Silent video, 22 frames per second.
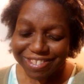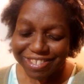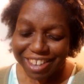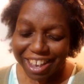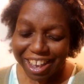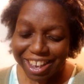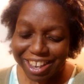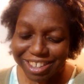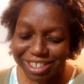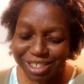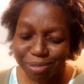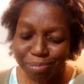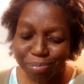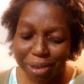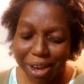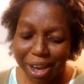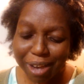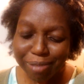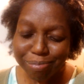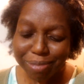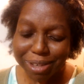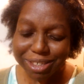I hate to
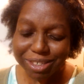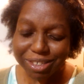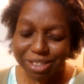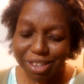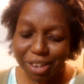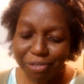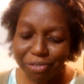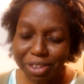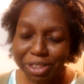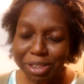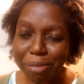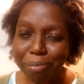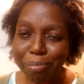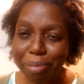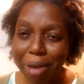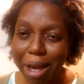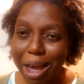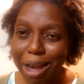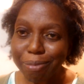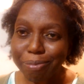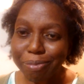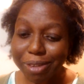pat myself on the
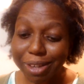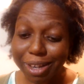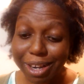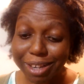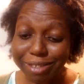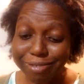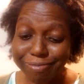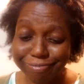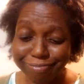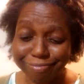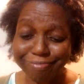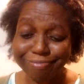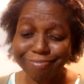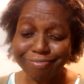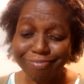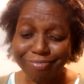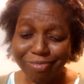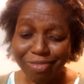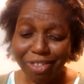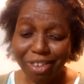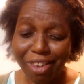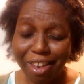back, but I
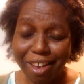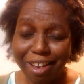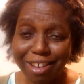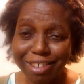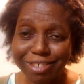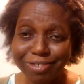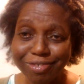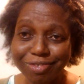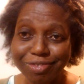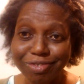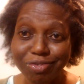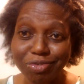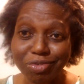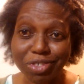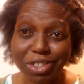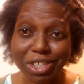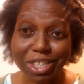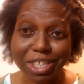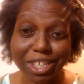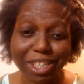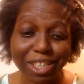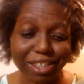
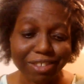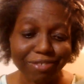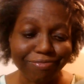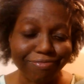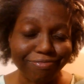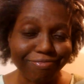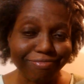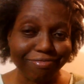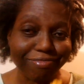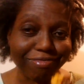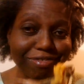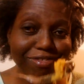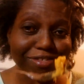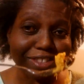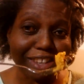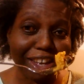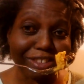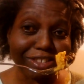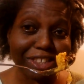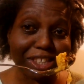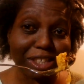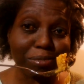really
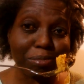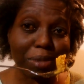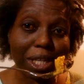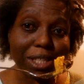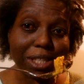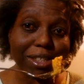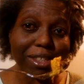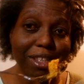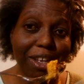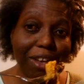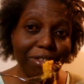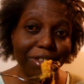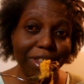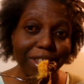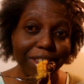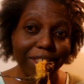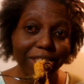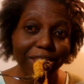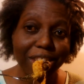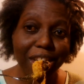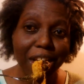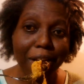outdid myself
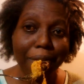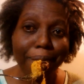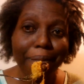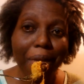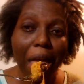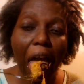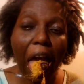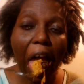this time.